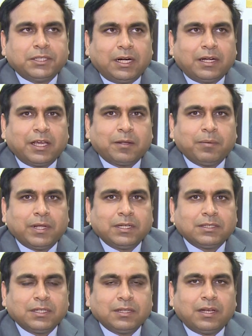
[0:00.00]
shall take
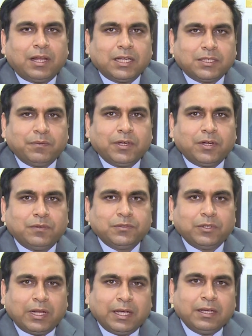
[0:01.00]
place in the last week of
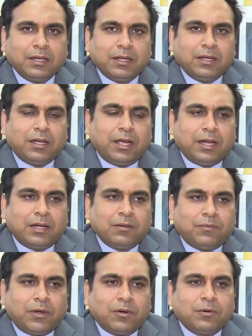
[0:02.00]
July and
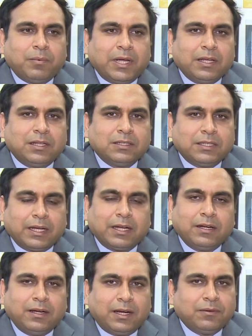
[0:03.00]
followed by the
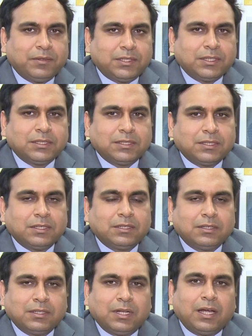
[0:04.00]
second and which is
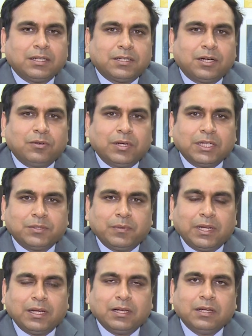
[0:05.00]
uh, the last round as
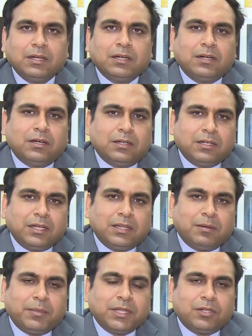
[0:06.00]
well uh, in
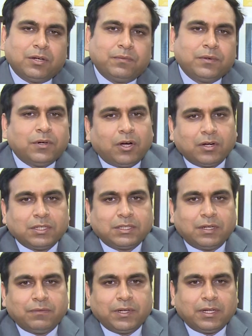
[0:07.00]
the month of
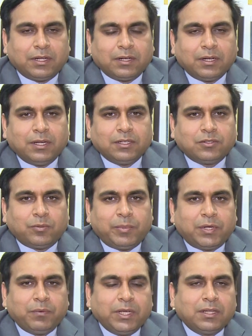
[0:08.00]
August every year. So,
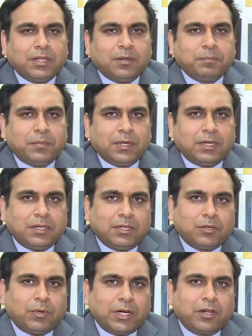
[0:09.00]
between the uh,
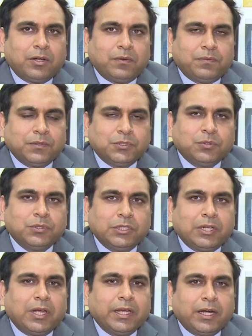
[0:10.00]
quarter of June,
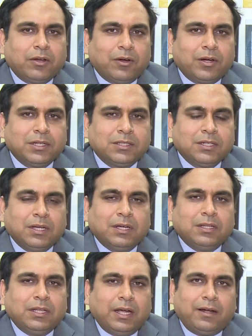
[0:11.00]
July and August,
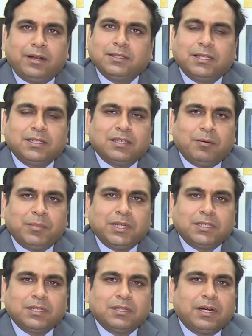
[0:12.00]
the entrance
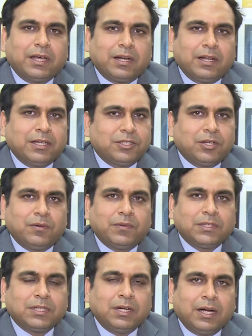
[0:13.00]
examination, the declaration of
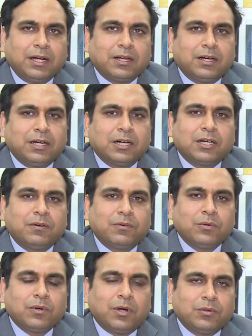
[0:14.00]
result and conduct of
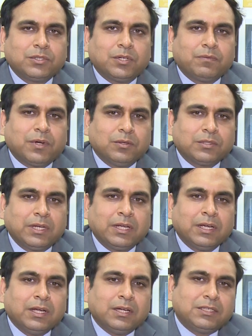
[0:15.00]
two rounds of
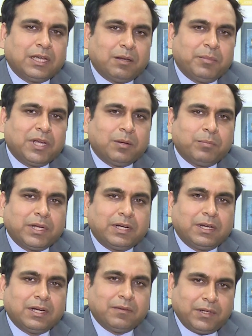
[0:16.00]
counseling shall be
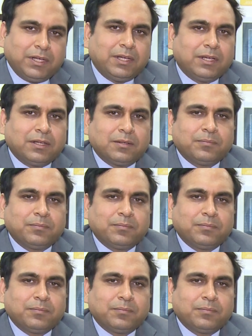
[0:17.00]
completed every year.